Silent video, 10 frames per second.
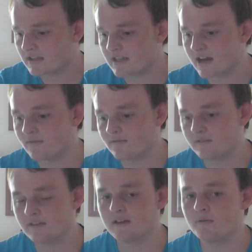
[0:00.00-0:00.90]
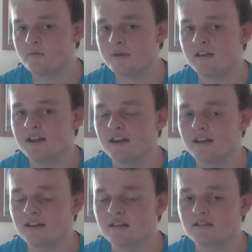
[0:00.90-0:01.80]
doubt there will be a nap
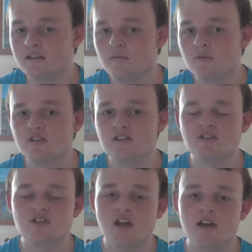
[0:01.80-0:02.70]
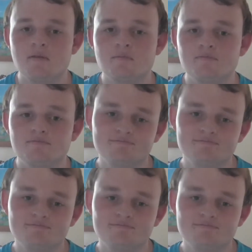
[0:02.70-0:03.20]
next time, which is a shame.